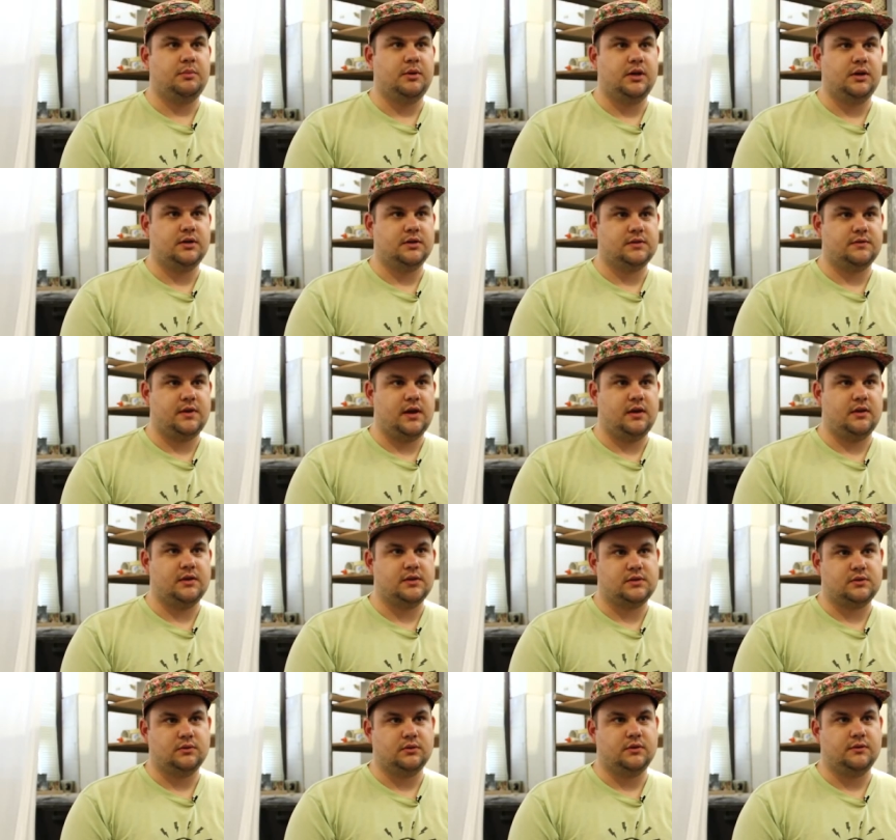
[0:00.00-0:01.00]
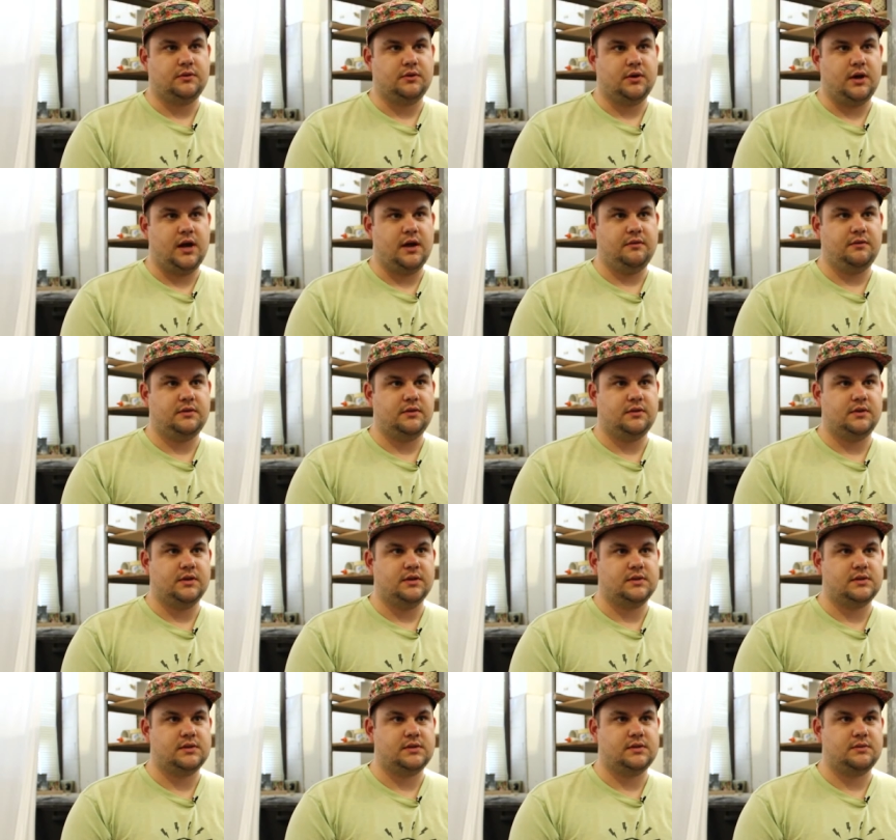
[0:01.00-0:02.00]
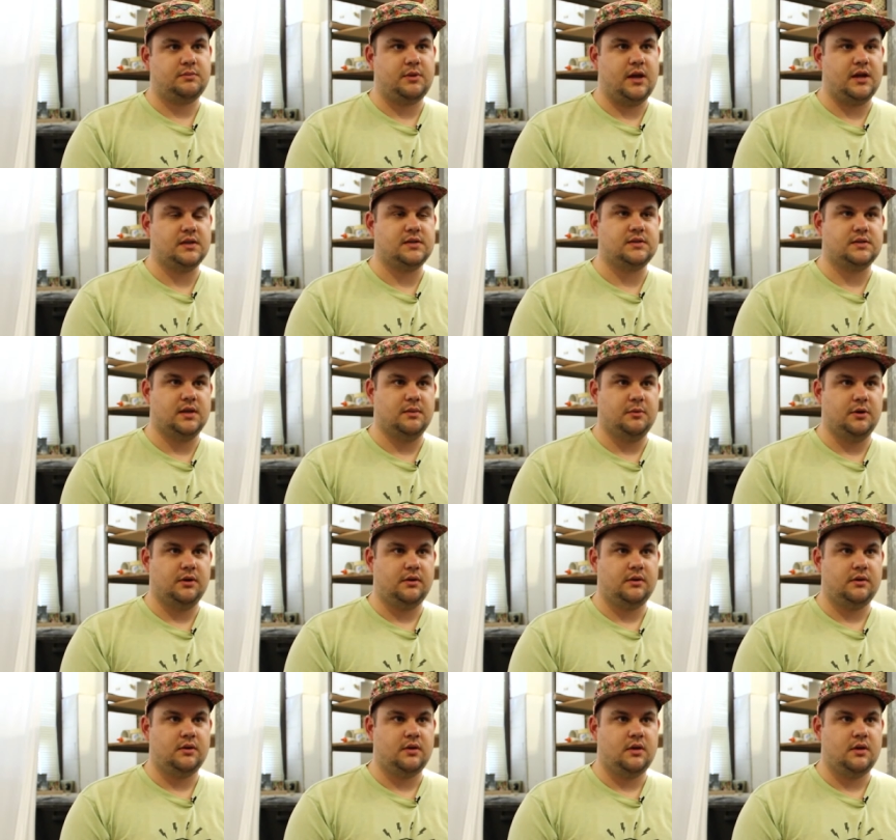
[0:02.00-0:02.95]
Peters Valley School of Craft this past summer